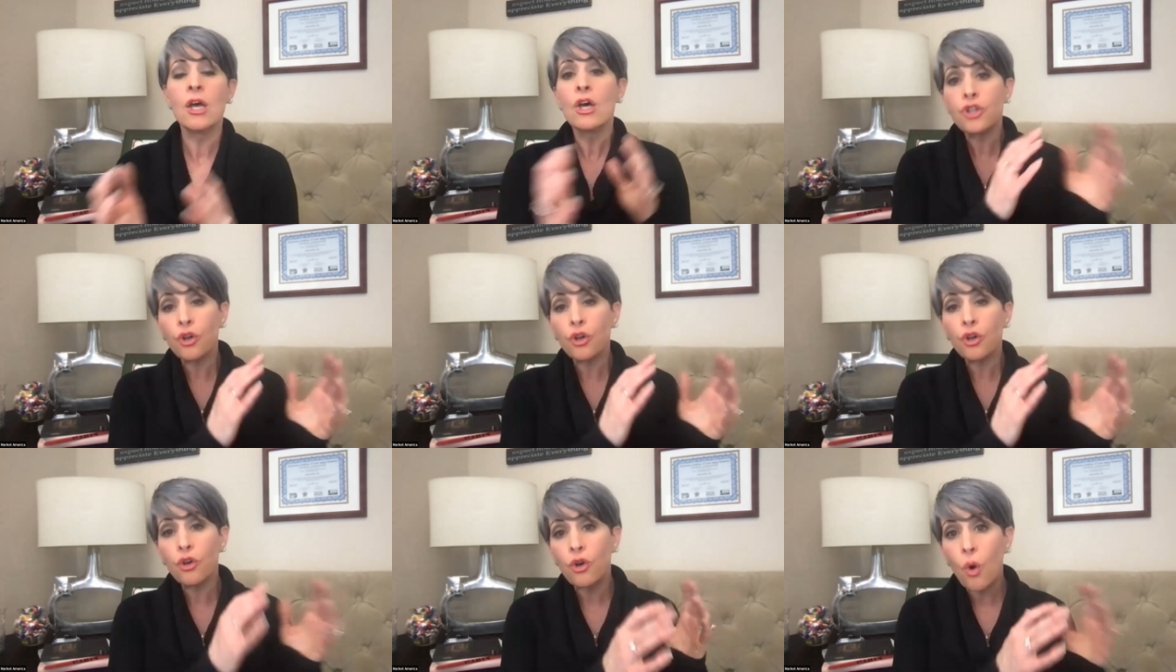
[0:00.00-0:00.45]

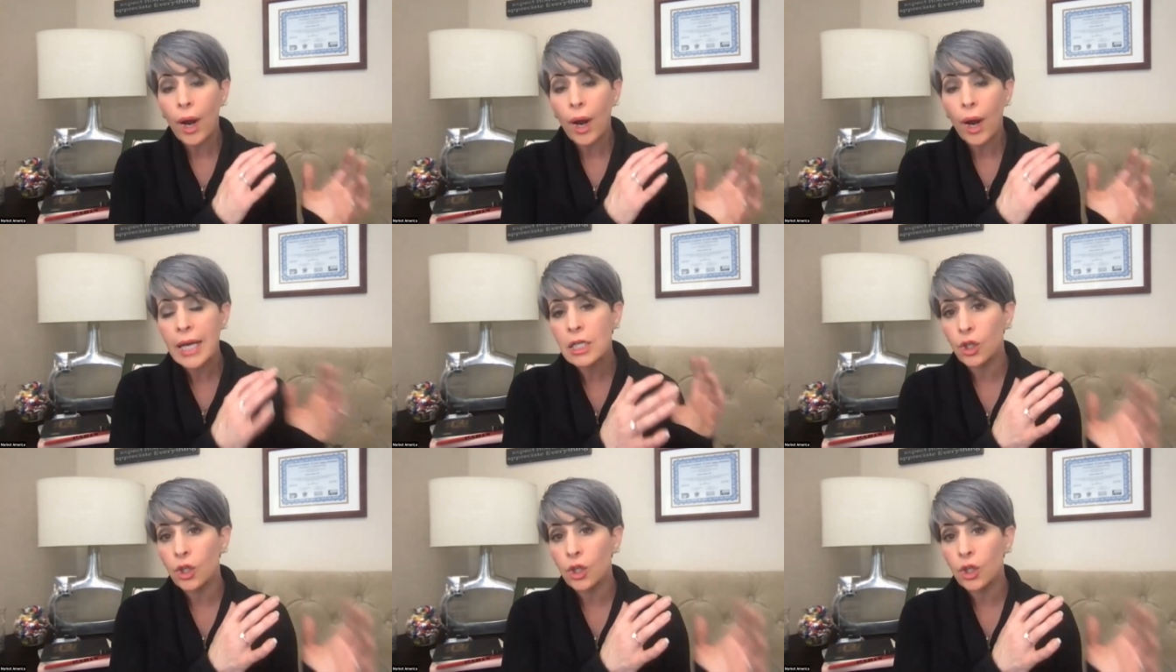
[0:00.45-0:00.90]
So you're
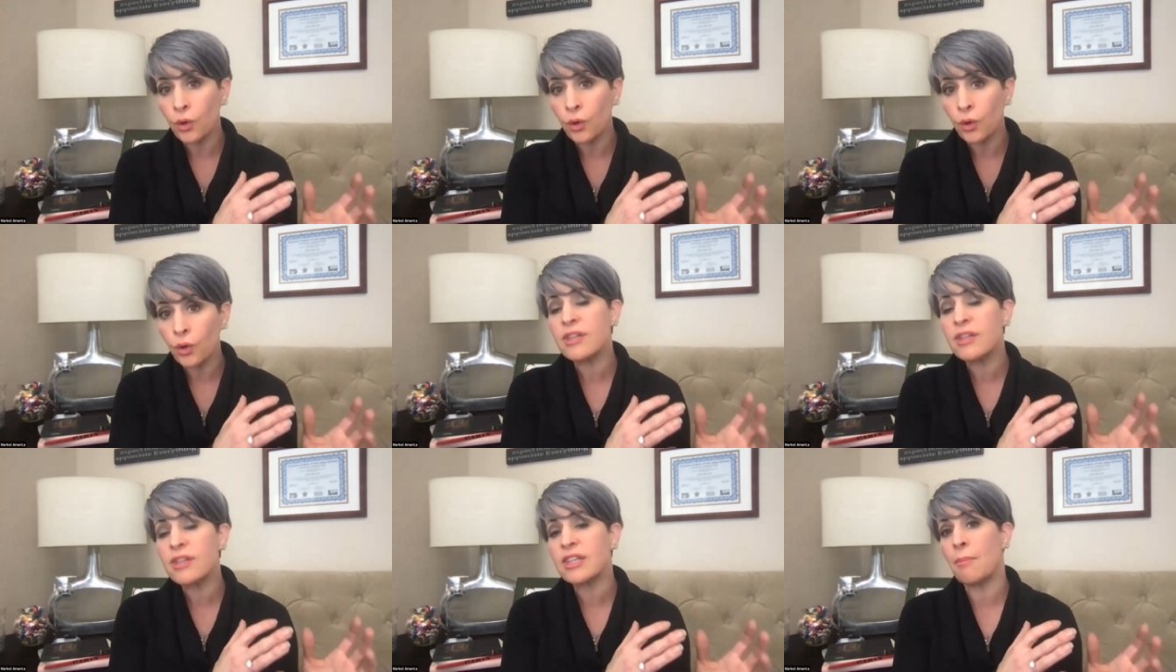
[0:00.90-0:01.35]
going to
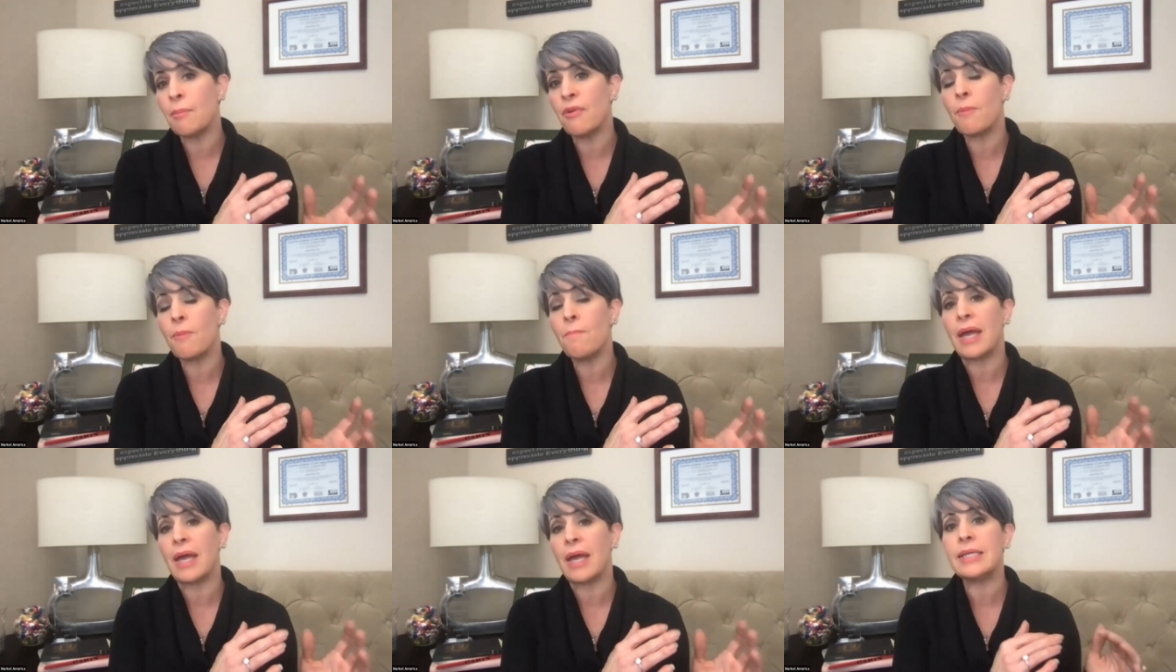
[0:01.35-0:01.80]
learn some of
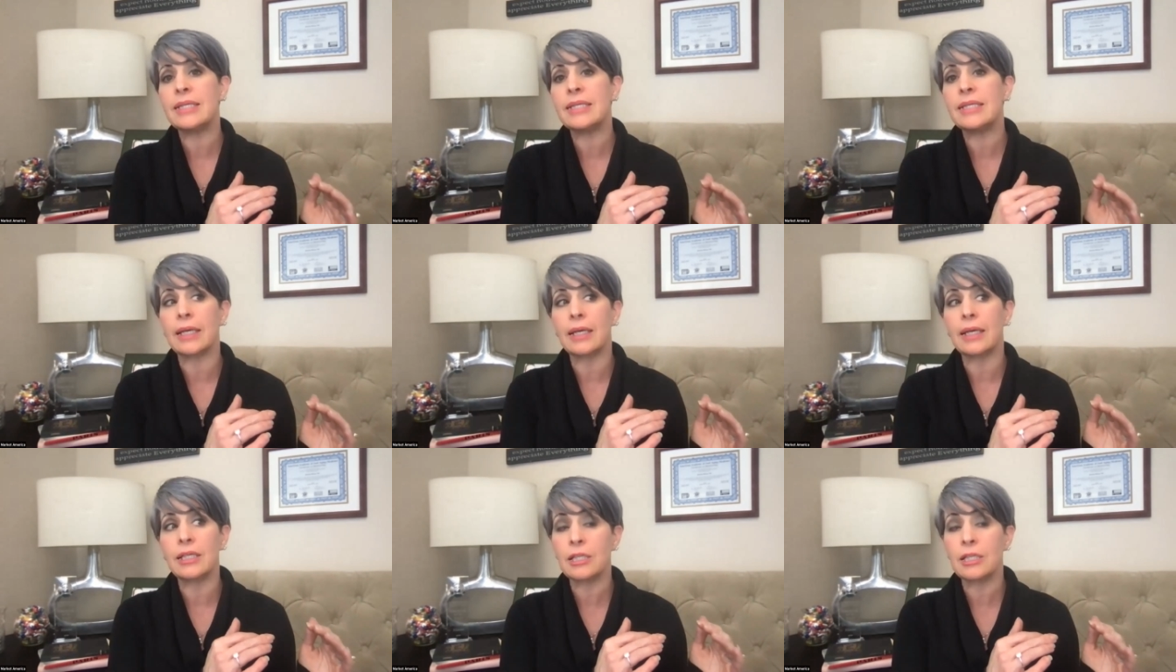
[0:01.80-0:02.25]
the
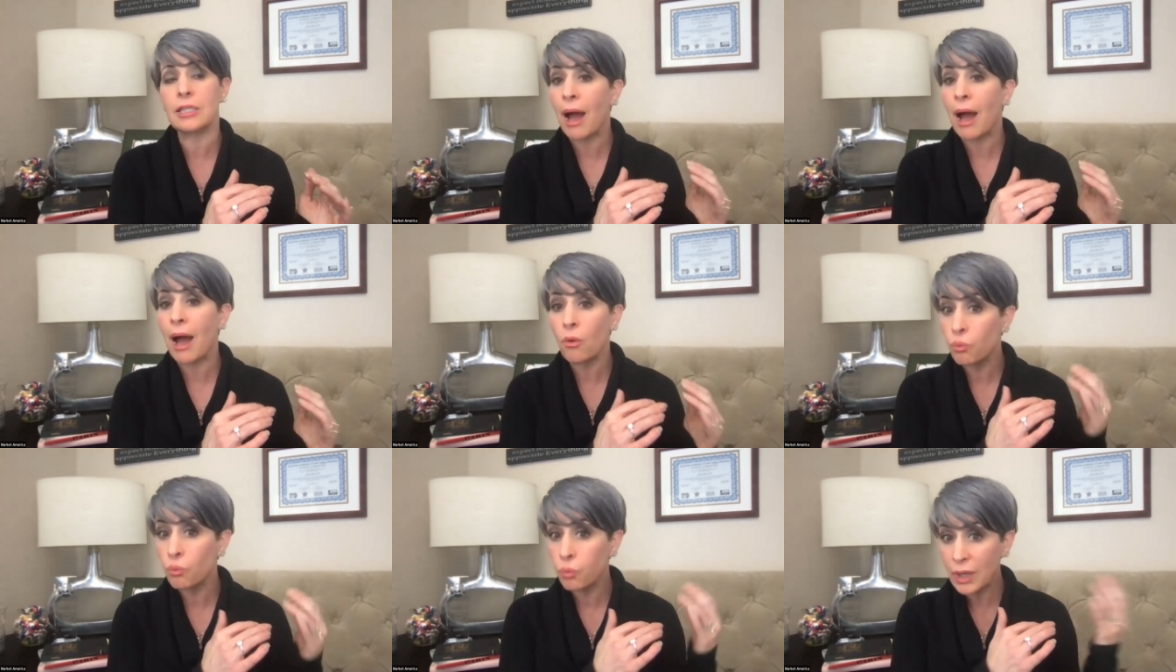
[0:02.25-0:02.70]
basics
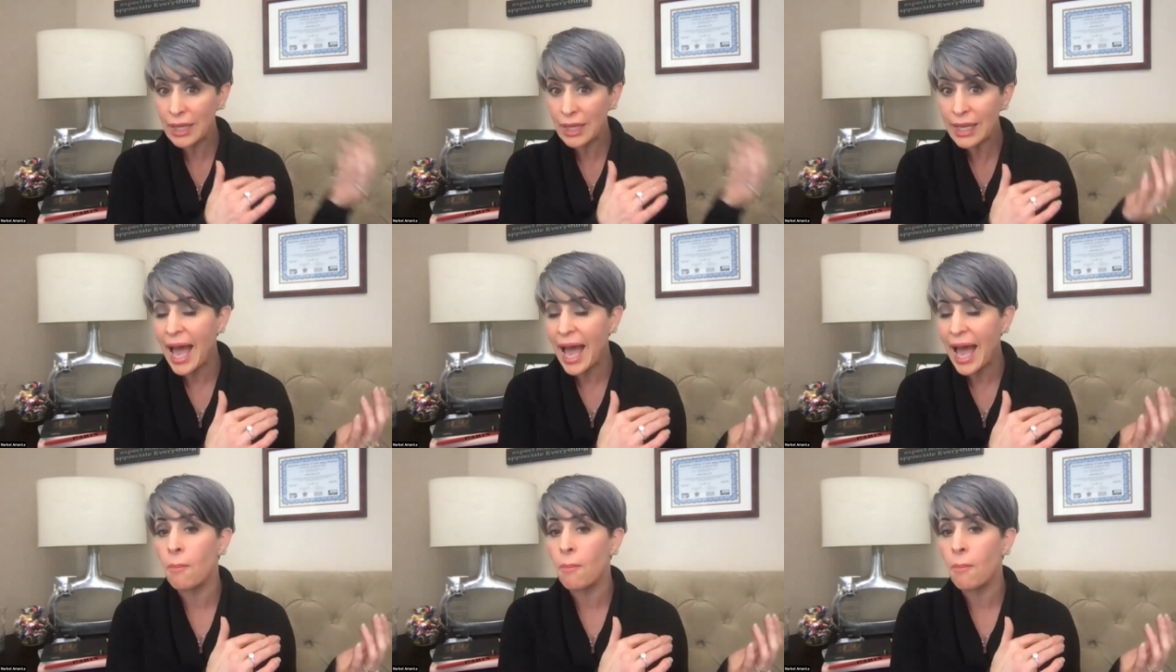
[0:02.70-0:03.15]
about
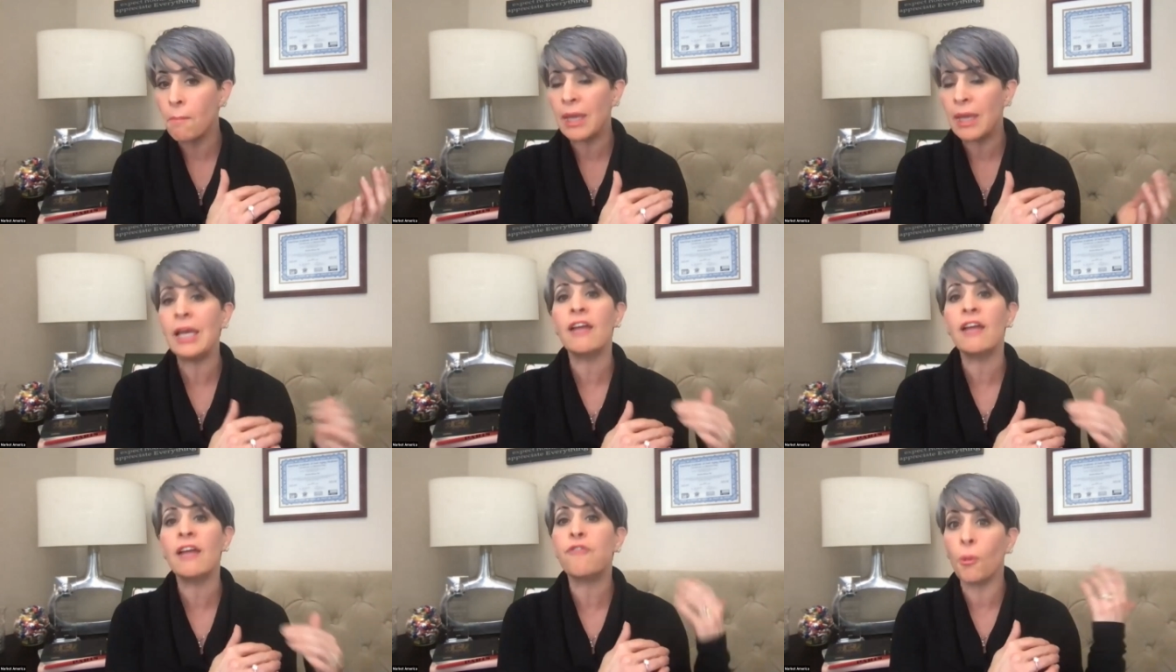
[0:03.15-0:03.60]
really how
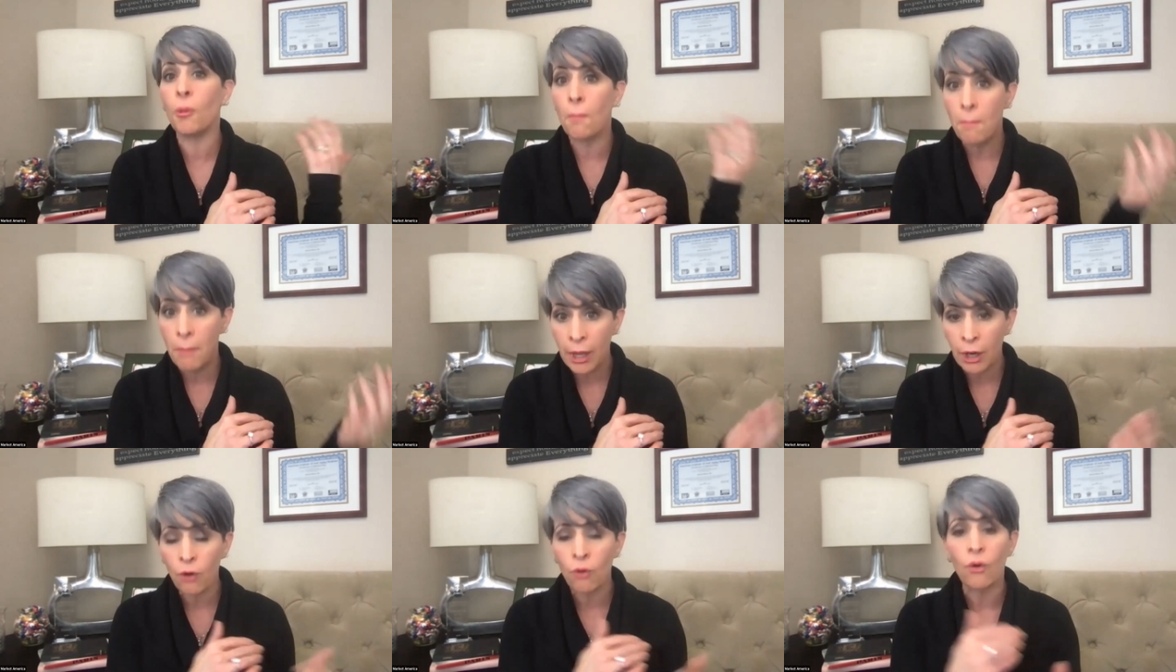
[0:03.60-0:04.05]
meaningful
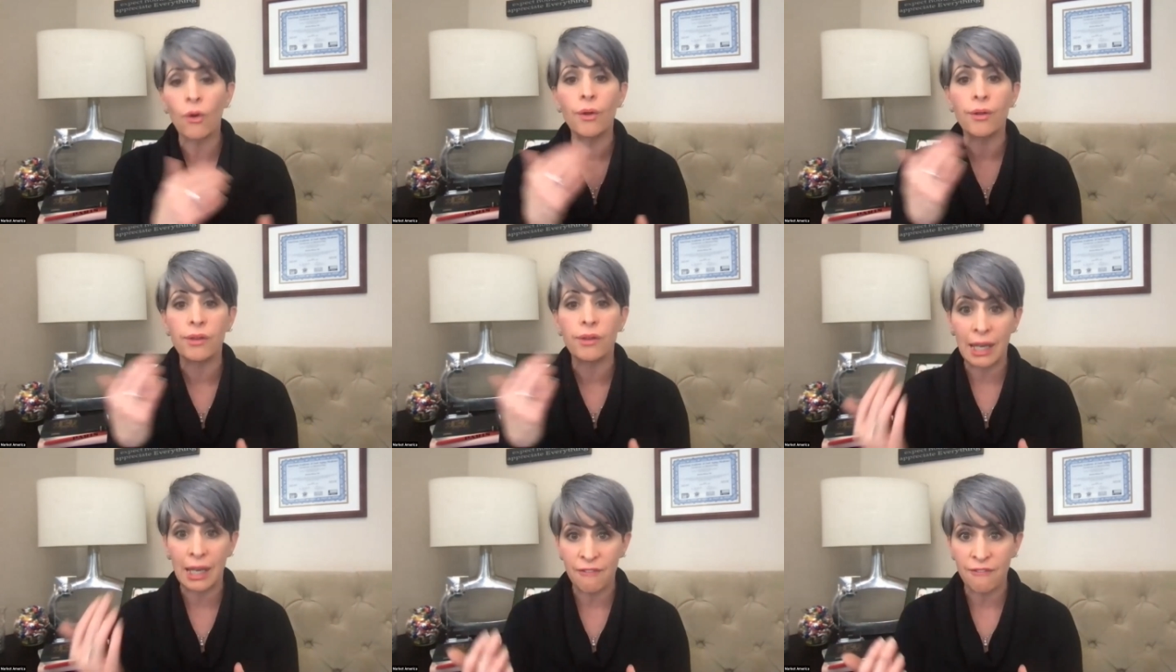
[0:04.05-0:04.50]

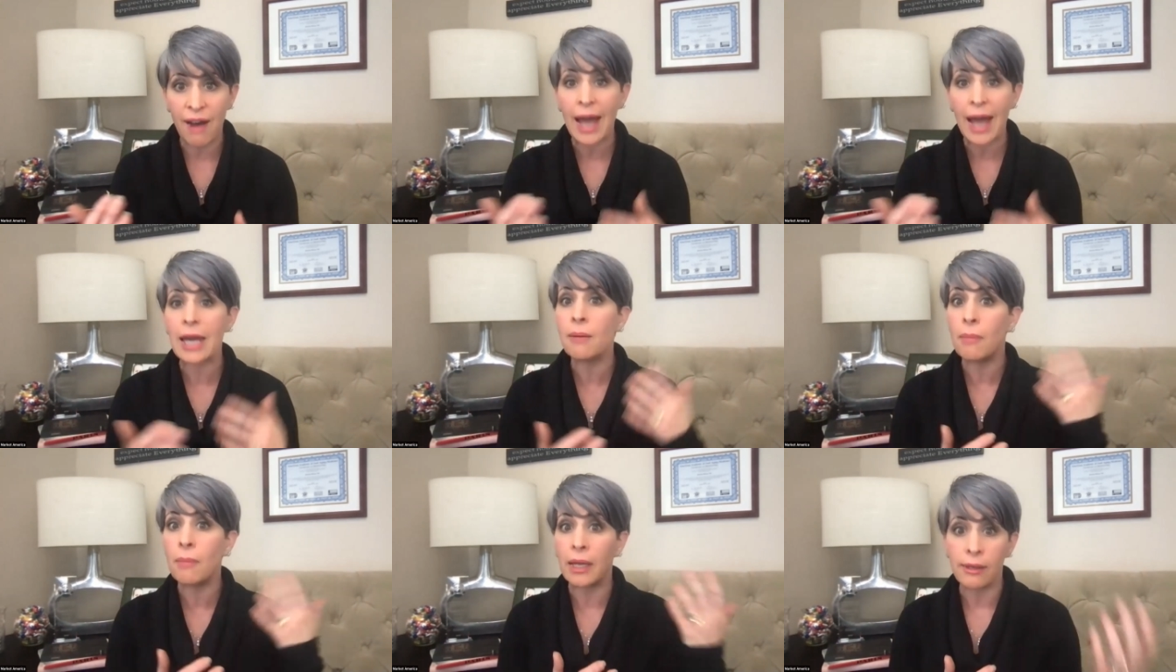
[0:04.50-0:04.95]
minerals and
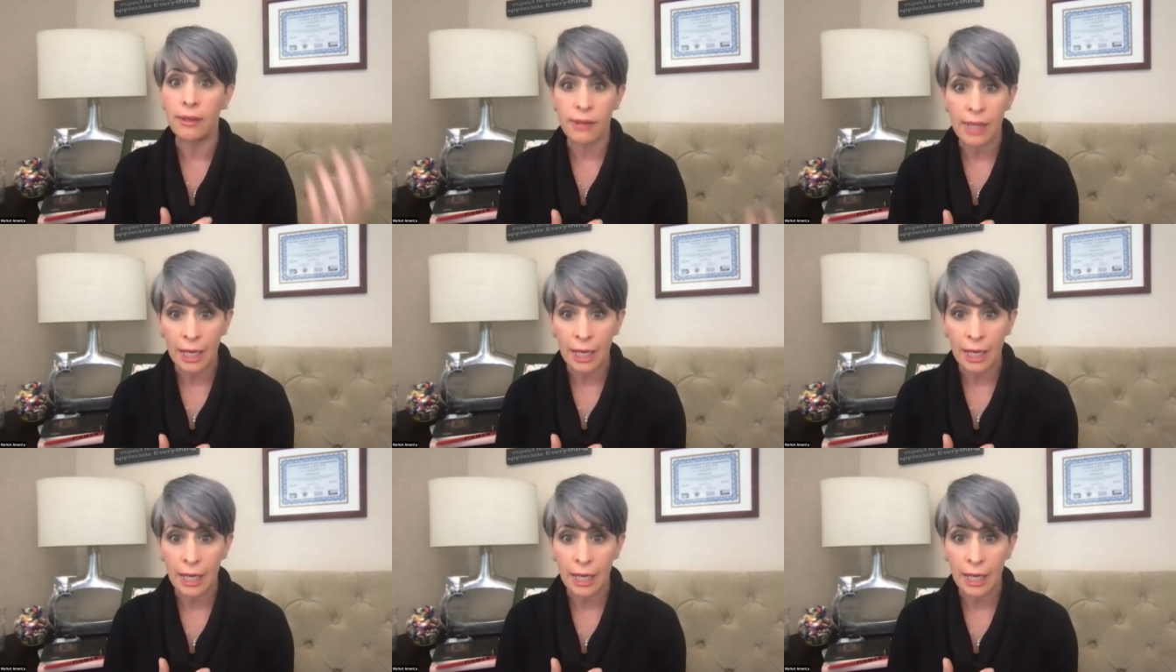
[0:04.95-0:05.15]
vitamins